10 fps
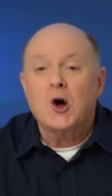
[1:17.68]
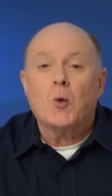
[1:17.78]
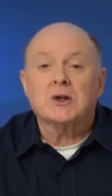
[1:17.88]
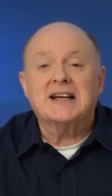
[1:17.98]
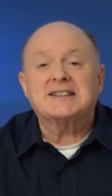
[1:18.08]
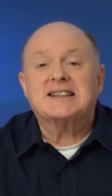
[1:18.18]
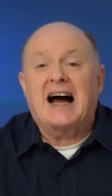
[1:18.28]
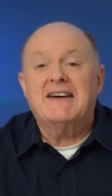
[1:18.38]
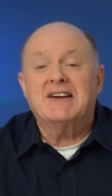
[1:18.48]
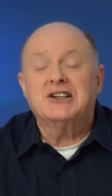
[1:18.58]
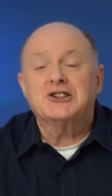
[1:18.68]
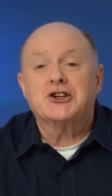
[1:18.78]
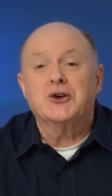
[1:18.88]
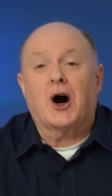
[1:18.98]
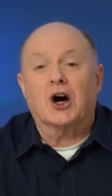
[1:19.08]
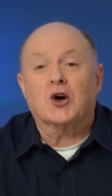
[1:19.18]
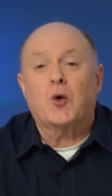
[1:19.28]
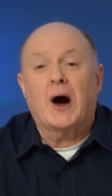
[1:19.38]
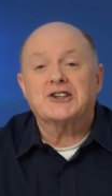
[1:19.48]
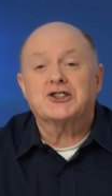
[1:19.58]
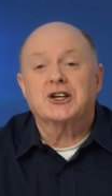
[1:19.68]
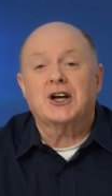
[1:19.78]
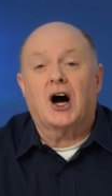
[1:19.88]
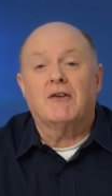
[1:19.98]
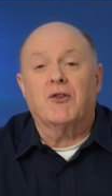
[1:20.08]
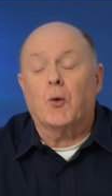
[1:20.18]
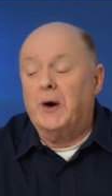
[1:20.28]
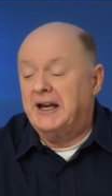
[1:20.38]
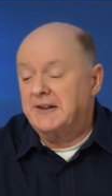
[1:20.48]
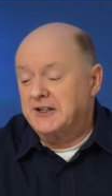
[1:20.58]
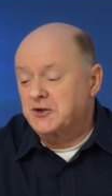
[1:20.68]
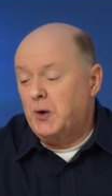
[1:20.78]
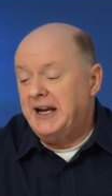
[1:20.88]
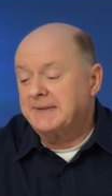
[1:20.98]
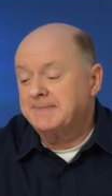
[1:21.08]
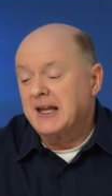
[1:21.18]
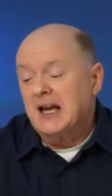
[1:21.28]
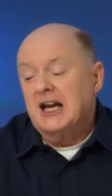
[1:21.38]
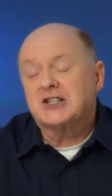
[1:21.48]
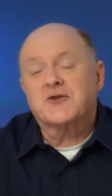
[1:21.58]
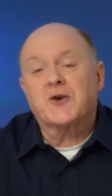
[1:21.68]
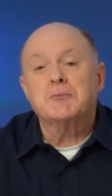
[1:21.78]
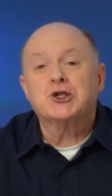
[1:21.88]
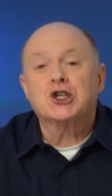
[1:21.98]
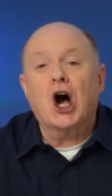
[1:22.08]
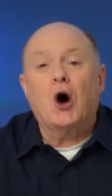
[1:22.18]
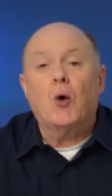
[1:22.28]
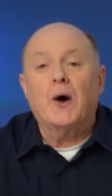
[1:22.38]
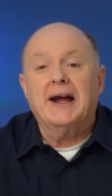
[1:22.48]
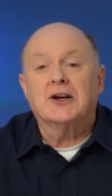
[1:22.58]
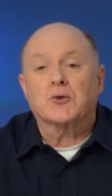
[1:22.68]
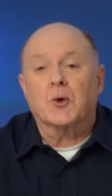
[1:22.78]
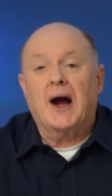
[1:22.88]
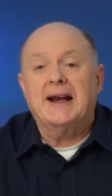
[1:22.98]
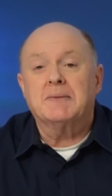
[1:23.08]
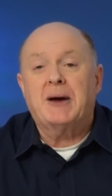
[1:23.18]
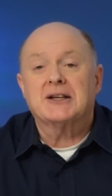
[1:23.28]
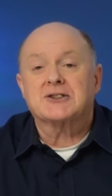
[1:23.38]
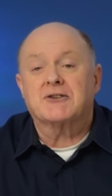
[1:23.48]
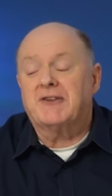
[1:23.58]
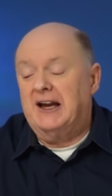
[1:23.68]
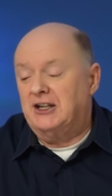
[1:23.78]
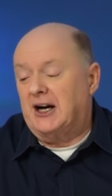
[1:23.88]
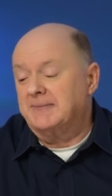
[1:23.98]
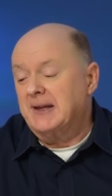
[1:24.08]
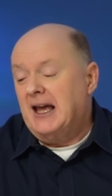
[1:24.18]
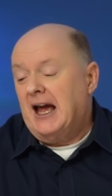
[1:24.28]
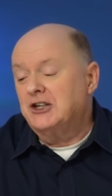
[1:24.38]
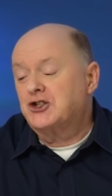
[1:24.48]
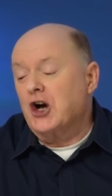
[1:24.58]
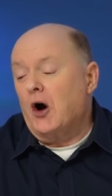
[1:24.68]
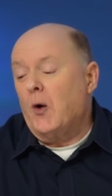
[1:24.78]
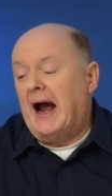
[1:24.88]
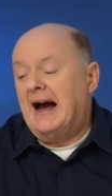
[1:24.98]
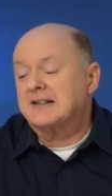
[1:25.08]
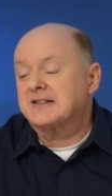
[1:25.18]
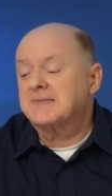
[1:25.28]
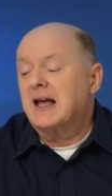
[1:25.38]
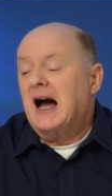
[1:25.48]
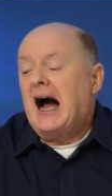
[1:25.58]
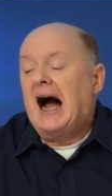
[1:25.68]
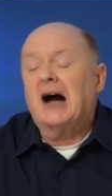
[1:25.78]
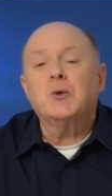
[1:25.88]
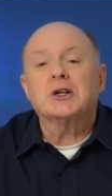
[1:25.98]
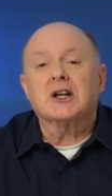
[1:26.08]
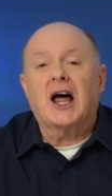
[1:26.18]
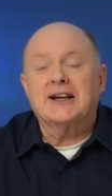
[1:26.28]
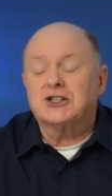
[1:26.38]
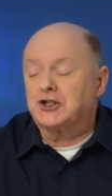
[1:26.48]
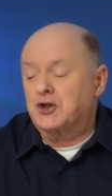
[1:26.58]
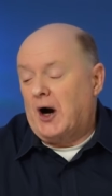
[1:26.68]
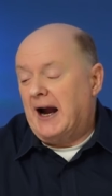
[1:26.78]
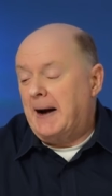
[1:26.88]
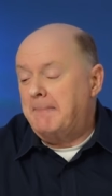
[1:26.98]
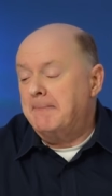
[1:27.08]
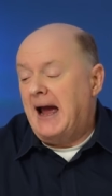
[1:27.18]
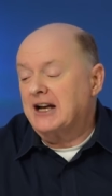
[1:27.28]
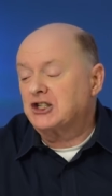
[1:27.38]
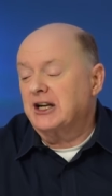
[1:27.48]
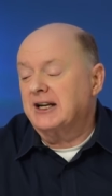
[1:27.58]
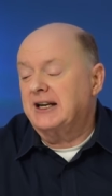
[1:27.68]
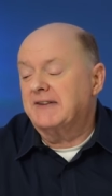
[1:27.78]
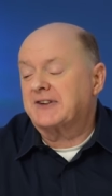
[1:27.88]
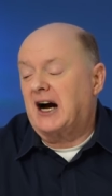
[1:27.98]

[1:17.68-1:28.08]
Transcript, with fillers: Well, let's dive into our question of the week this week. It's from Joe in Reading, Pennsylvania. And Joe asks, I would like to try a matching gift